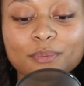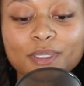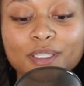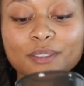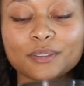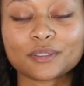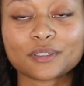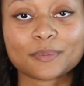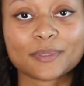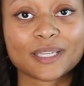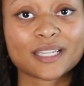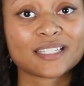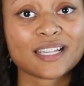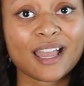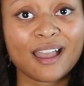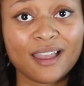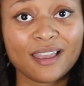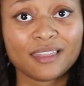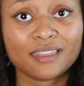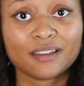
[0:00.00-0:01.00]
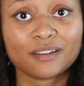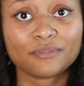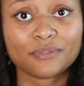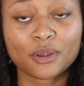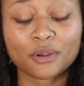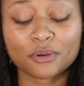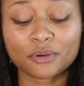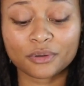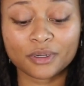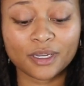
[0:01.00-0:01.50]
reuse because I love
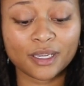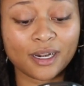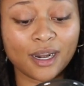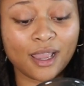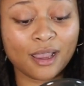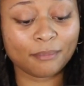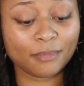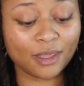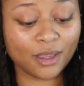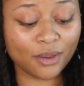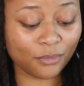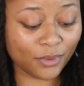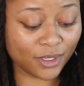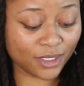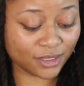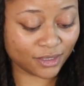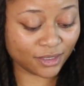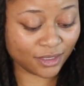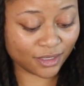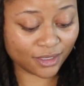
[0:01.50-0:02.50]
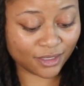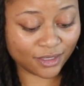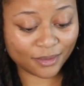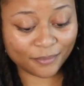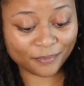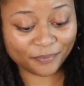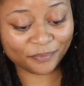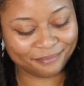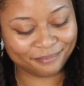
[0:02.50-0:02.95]
okra and I'm not wasting it.